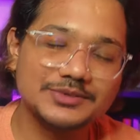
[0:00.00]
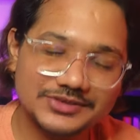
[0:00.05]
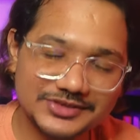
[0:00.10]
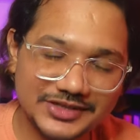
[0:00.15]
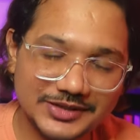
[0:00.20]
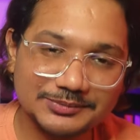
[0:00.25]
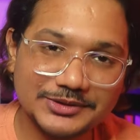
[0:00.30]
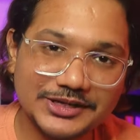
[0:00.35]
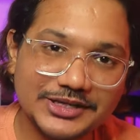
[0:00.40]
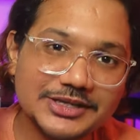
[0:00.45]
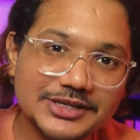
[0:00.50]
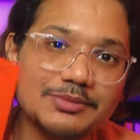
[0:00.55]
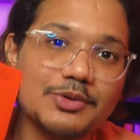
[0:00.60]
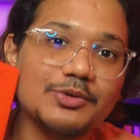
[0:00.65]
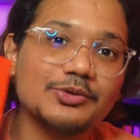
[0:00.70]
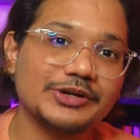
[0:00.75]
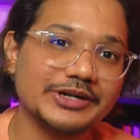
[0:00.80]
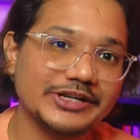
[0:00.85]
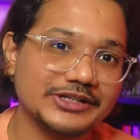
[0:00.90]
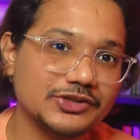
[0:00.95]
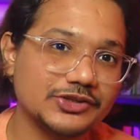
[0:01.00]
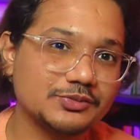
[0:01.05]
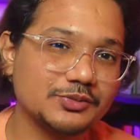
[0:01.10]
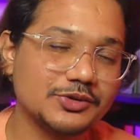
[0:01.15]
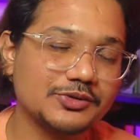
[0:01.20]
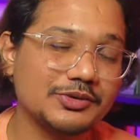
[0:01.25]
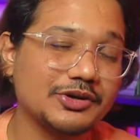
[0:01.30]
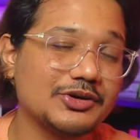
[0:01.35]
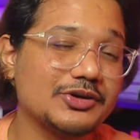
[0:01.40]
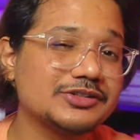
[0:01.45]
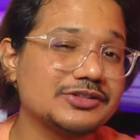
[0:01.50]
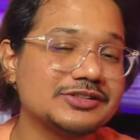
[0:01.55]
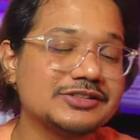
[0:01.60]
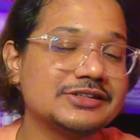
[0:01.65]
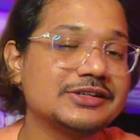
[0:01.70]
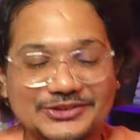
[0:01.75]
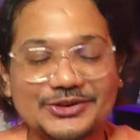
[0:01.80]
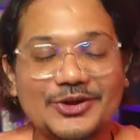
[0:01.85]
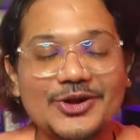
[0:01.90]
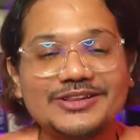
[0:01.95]
a bit skeptical about reading this book because
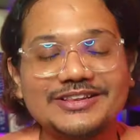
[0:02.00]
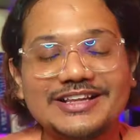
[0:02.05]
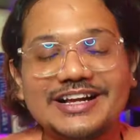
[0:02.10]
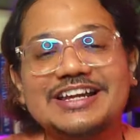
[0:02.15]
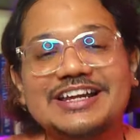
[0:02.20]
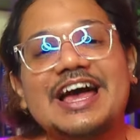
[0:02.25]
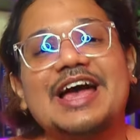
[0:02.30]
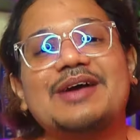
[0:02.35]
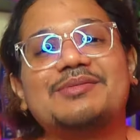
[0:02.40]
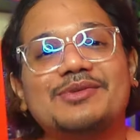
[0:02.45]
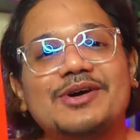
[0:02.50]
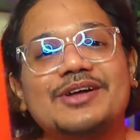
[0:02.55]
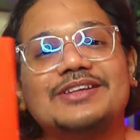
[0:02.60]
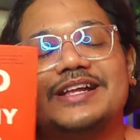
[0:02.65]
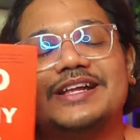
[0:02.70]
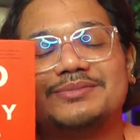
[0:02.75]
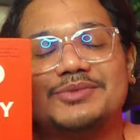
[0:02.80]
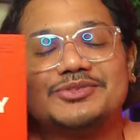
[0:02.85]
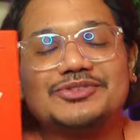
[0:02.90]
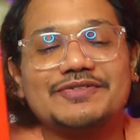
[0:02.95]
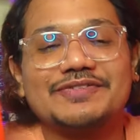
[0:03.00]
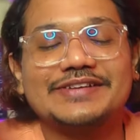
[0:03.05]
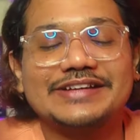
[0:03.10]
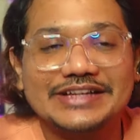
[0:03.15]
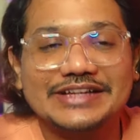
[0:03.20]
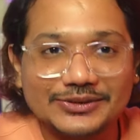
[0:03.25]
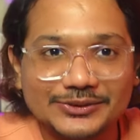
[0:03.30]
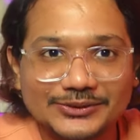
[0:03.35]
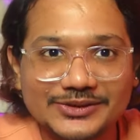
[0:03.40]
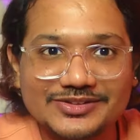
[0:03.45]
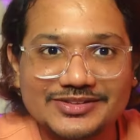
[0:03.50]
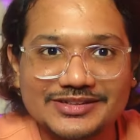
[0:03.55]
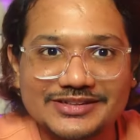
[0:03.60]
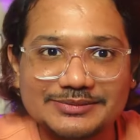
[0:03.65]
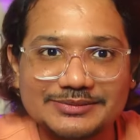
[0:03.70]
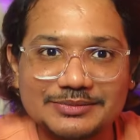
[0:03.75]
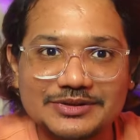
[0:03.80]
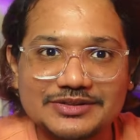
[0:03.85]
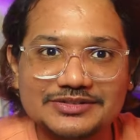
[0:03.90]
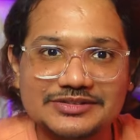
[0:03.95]
i thought that i'm not that much of an
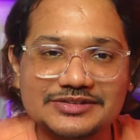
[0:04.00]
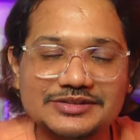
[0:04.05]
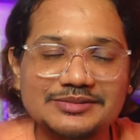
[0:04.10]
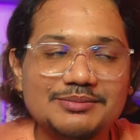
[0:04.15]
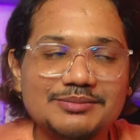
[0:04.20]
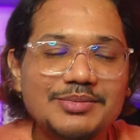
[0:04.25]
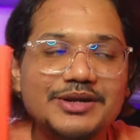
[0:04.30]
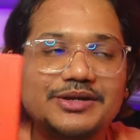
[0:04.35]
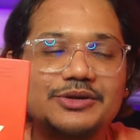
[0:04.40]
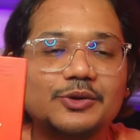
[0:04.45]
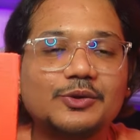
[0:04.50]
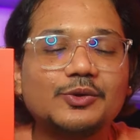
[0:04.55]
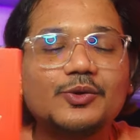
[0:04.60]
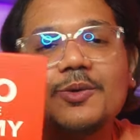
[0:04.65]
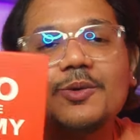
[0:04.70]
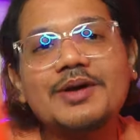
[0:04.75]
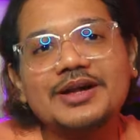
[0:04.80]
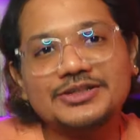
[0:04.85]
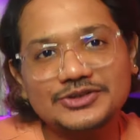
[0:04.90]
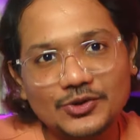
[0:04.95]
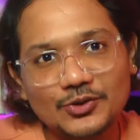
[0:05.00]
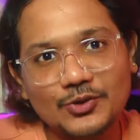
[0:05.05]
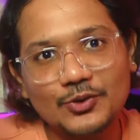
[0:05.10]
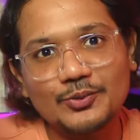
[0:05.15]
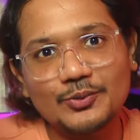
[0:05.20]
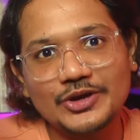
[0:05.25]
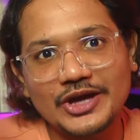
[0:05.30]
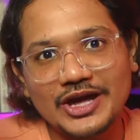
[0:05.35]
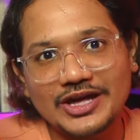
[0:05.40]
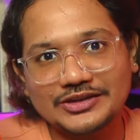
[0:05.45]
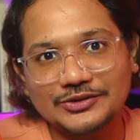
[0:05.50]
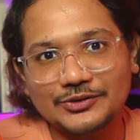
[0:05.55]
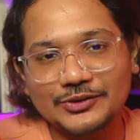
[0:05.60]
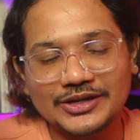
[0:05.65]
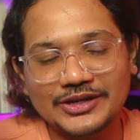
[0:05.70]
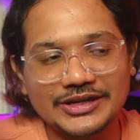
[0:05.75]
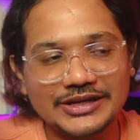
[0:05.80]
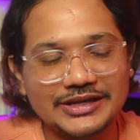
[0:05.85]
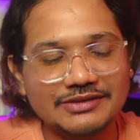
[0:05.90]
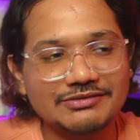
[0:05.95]
egotistical person but no matter who we are
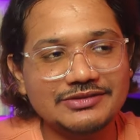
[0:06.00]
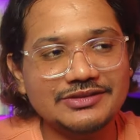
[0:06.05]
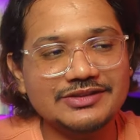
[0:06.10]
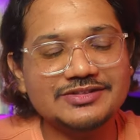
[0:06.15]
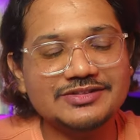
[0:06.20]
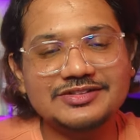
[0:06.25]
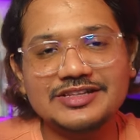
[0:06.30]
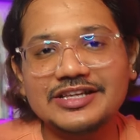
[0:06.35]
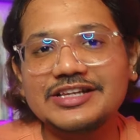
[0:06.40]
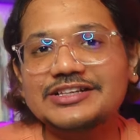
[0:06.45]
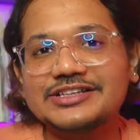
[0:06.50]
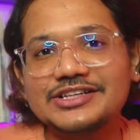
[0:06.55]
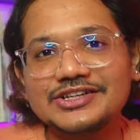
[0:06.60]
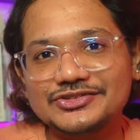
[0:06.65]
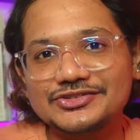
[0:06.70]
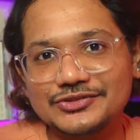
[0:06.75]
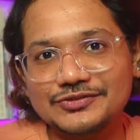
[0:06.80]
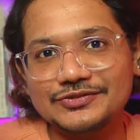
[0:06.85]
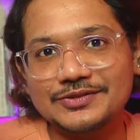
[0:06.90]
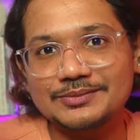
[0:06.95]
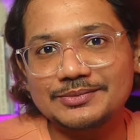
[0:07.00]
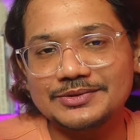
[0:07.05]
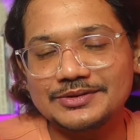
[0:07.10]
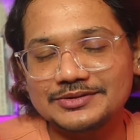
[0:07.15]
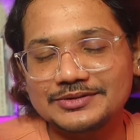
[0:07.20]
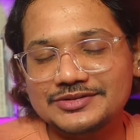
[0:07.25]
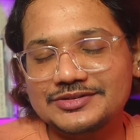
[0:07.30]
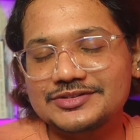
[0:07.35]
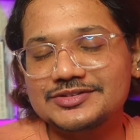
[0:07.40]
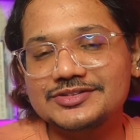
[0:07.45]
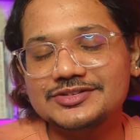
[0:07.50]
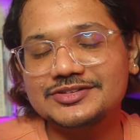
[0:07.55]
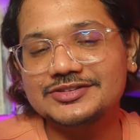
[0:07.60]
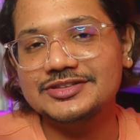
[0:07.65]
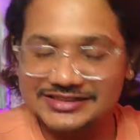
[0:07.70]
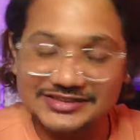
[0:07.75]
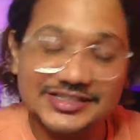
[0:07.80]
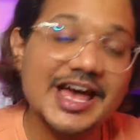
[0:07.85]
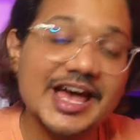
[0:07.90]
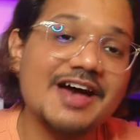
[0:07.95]
okay even the saintliest of the persons
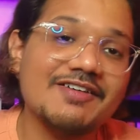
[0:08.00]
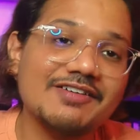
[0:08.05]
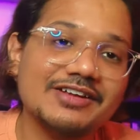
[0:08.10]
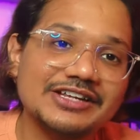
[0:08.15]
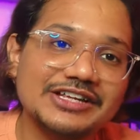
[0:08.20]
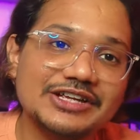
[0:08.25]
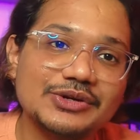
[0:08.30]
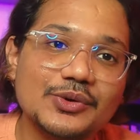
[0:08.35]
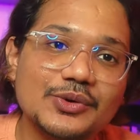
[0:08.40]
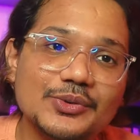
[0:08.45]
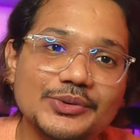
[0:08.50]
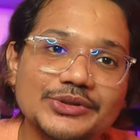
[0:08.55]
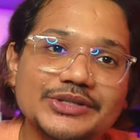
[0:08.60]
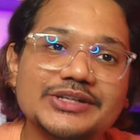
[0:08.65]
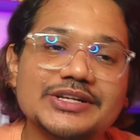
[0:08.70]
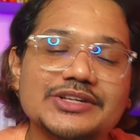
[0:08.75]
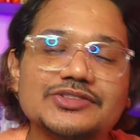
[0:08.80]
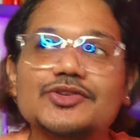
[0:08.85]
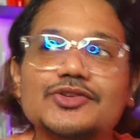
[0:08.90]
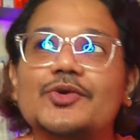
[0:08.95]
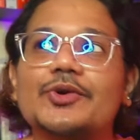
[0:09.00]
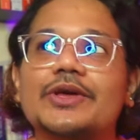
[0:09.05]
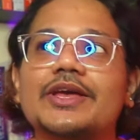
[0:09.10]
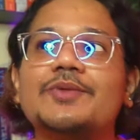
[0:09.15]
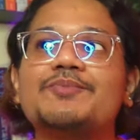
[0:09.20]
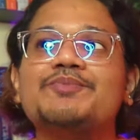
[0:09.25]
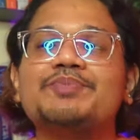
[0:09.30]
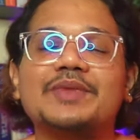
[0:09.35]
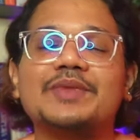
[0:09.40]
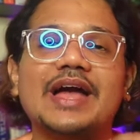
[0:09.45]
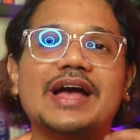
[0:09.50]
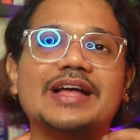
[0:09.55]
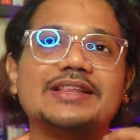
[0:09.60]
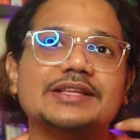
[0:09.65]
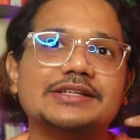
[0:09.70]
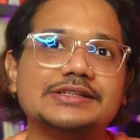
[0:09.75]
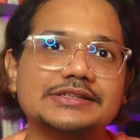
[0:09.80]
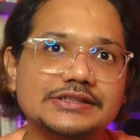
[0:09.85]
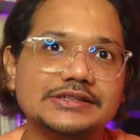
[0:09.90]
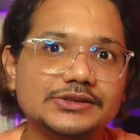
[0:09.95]
does have an ego within us okay and
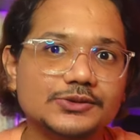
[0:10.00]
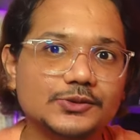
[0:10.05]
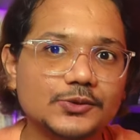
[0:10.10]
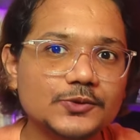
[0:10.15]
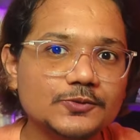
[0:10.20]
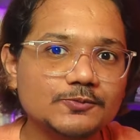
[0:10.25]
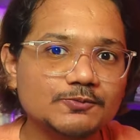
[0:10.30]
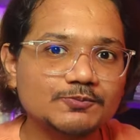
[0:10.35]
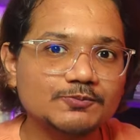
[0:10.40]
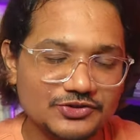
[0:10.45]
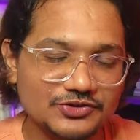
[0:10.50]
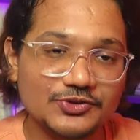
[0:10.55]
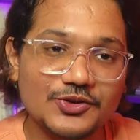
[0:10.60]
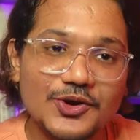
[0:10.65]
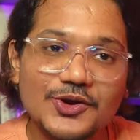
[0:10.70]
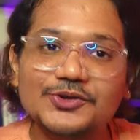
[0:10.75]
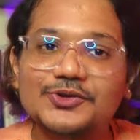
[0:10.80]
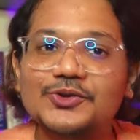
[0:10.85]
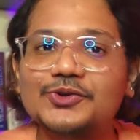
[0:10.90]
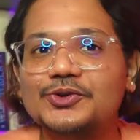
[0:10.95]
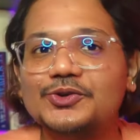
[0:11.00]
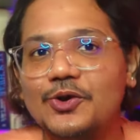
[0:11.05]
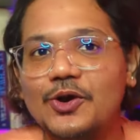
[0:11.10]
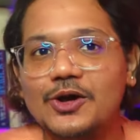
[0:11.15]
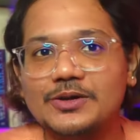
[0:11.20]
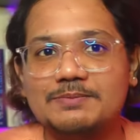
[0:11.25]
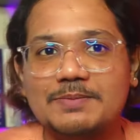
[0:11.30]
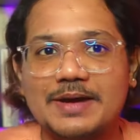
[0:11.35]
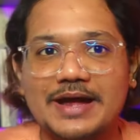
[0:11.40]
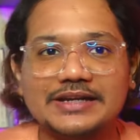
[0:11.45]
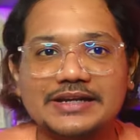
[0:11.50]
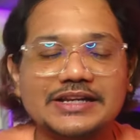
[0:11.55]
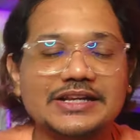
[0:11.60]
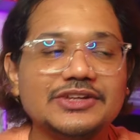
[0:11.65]
that ego is not good or bad.